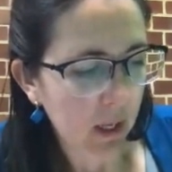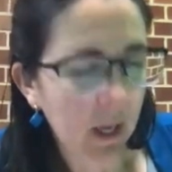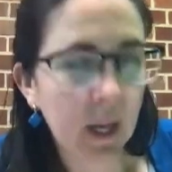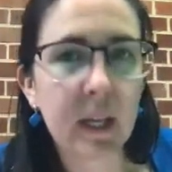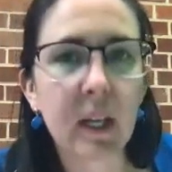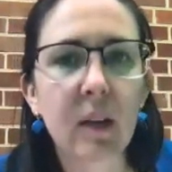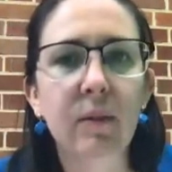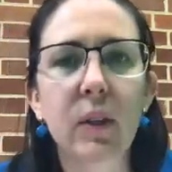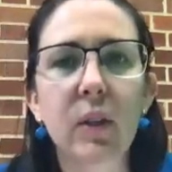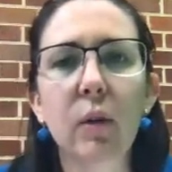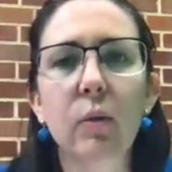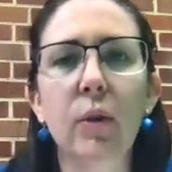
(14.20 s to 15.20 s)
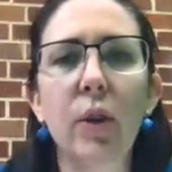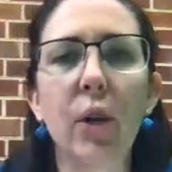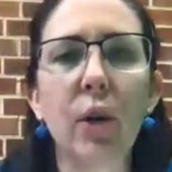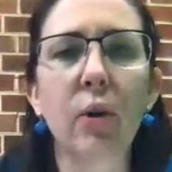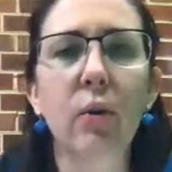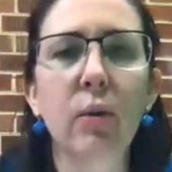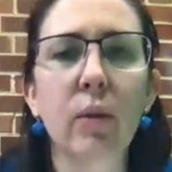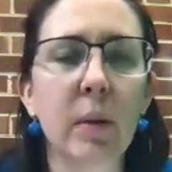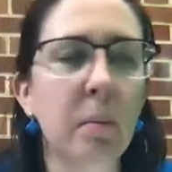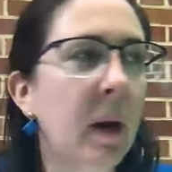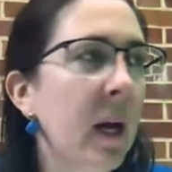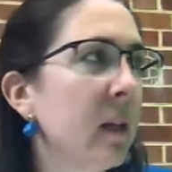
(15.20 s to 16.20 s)
And if you don't know the
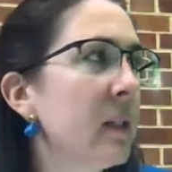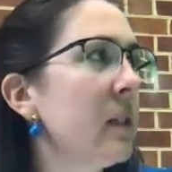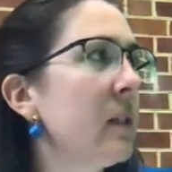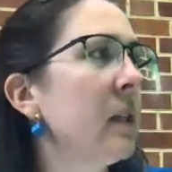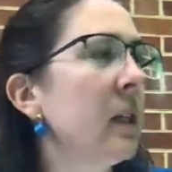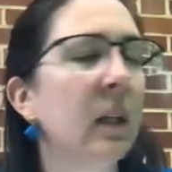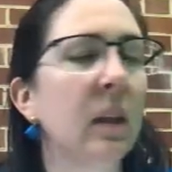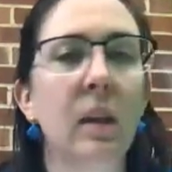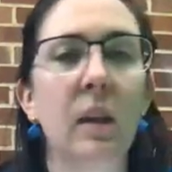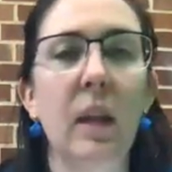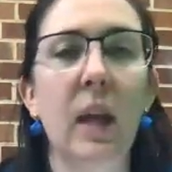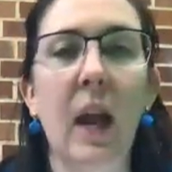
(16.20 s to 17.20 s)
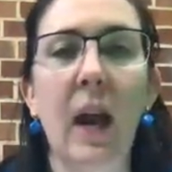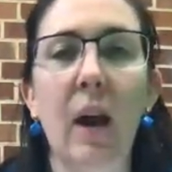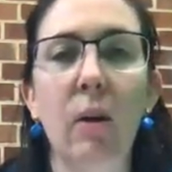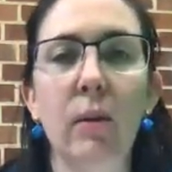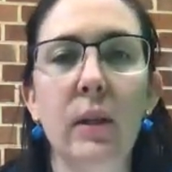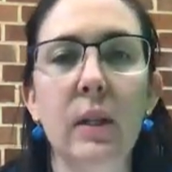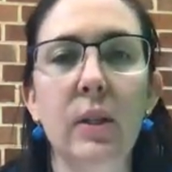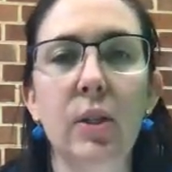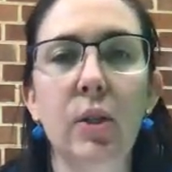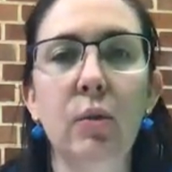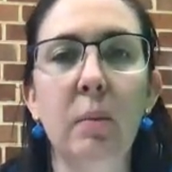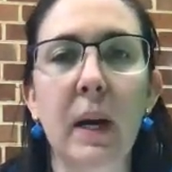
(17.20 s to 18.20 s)
mass, like how these
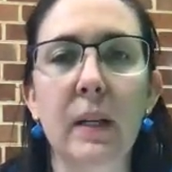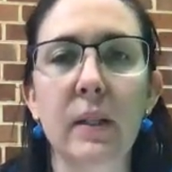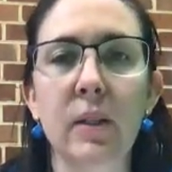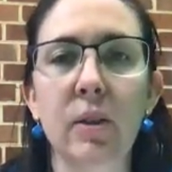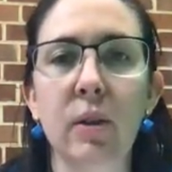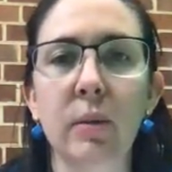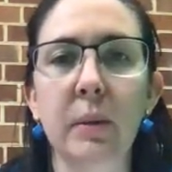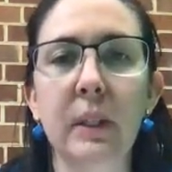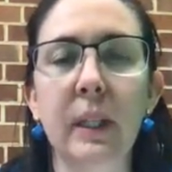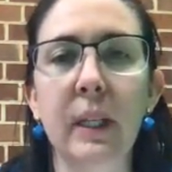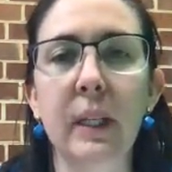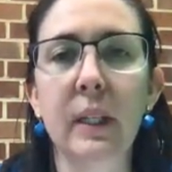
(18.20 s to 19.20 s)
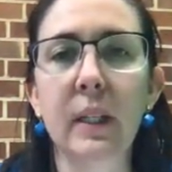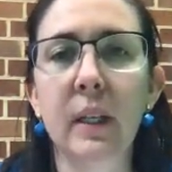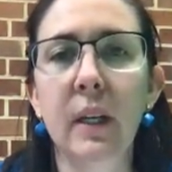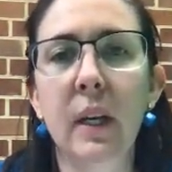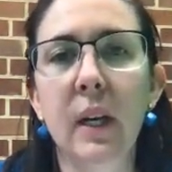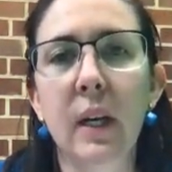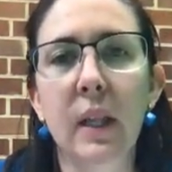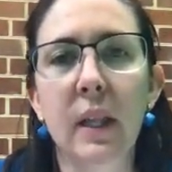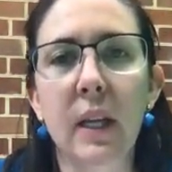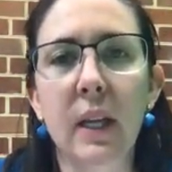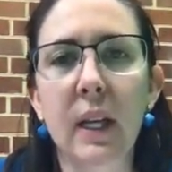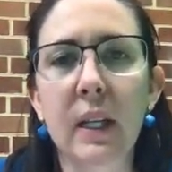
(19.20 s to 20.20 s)
two masses are related,
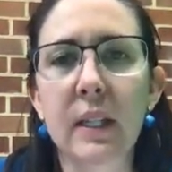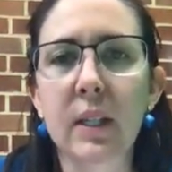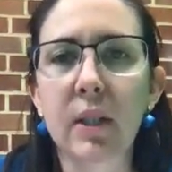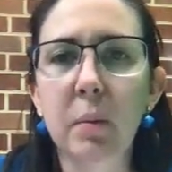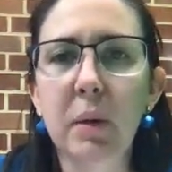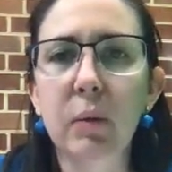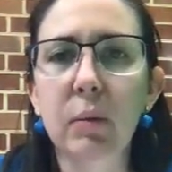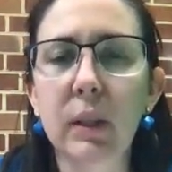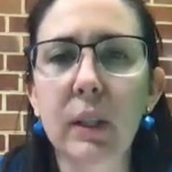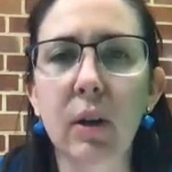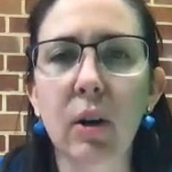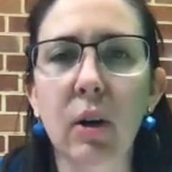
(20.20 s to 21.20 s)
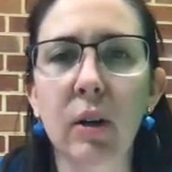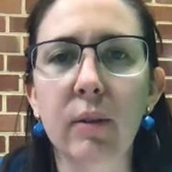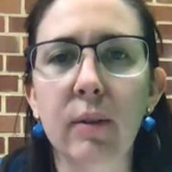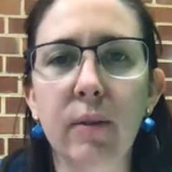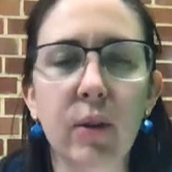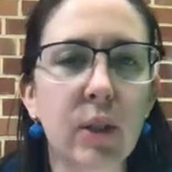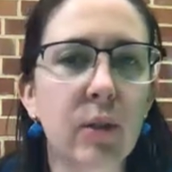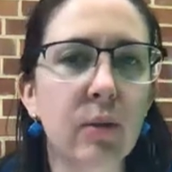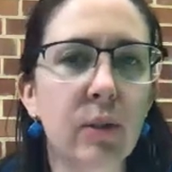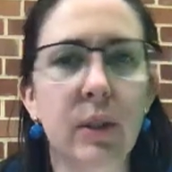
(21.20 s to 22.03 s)
then it's going to be really hard for you to